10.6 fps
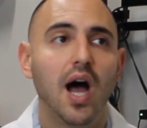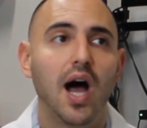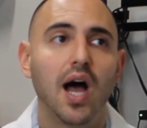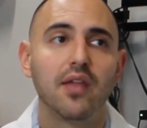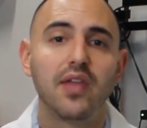
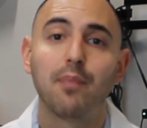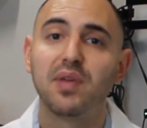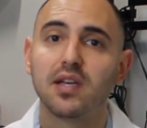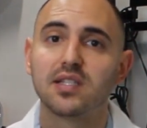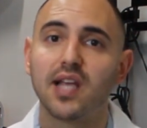That
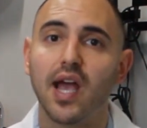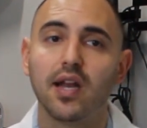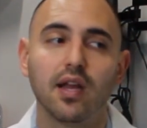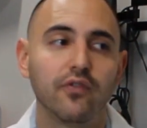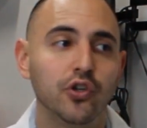being
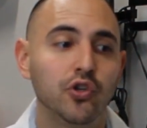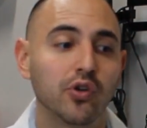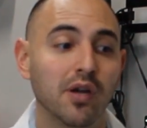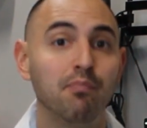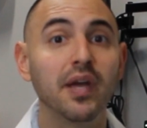said, if you're
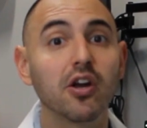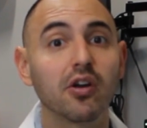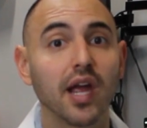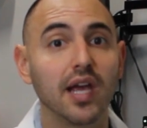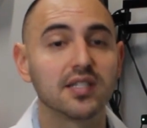doing a bigger
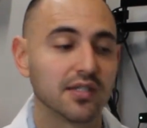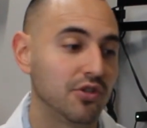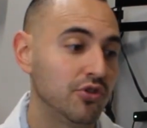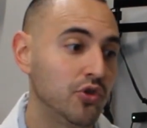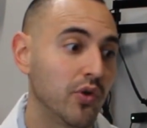case
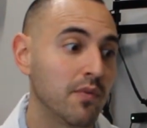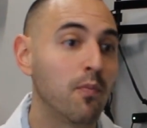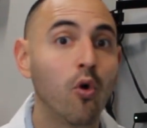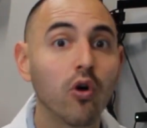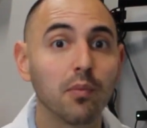and you're doing
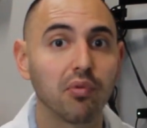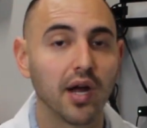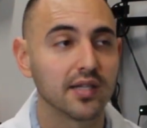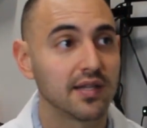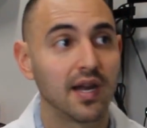more
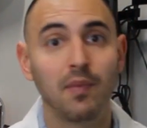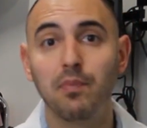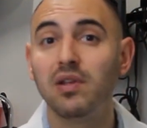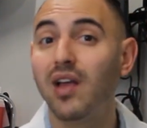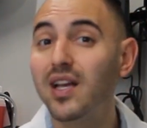implants, then it
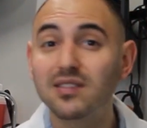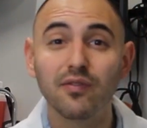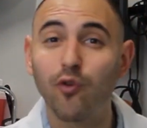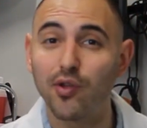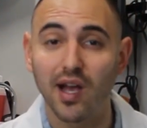might be less
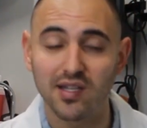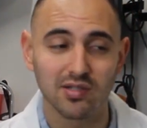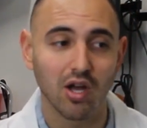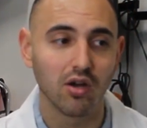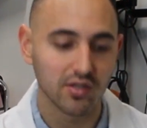than
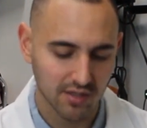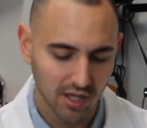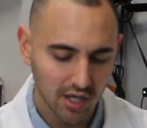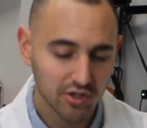$4,000.